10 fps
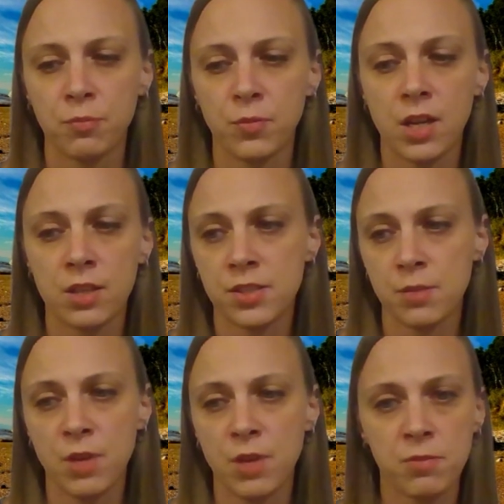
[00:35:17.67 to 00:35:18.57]
And
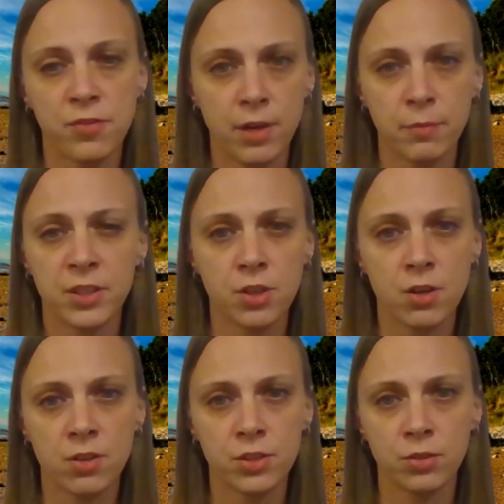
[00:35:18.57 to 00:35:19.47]
sometimes families
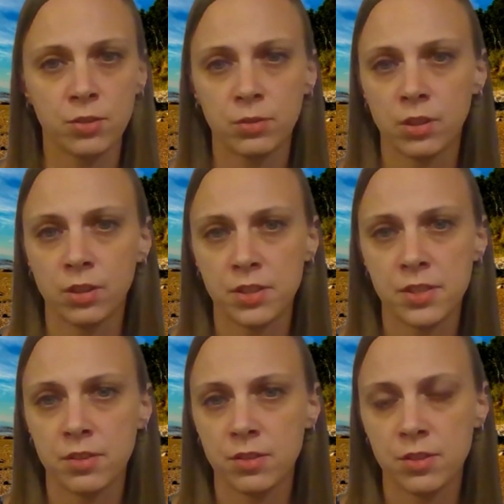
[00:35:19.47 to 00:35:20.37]
call too and
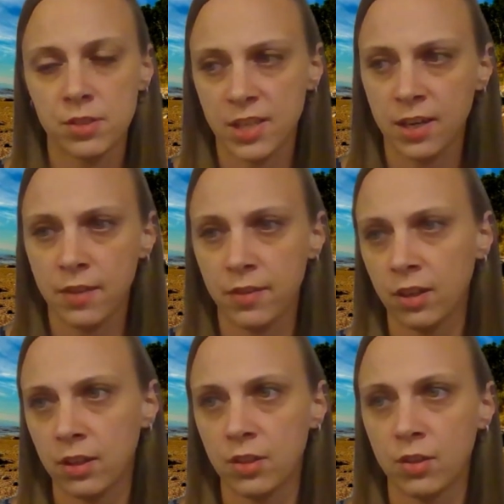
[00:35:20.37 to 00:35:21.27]
say, I think,
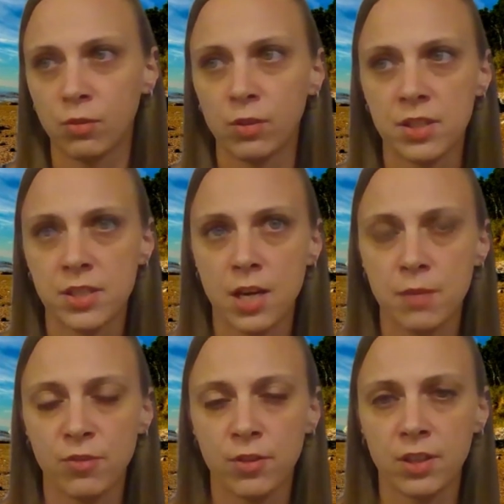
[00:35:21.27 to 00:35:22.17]
it's time
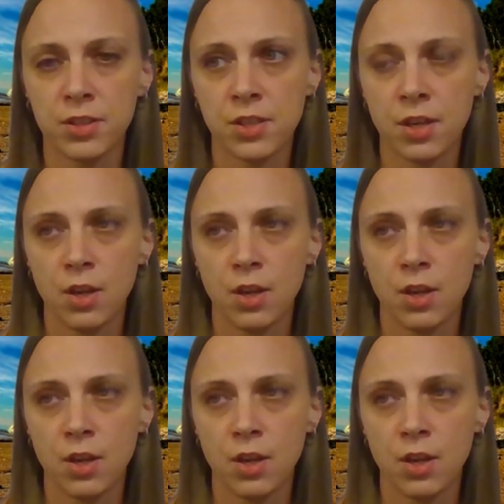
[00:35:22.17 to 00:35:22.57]
for this.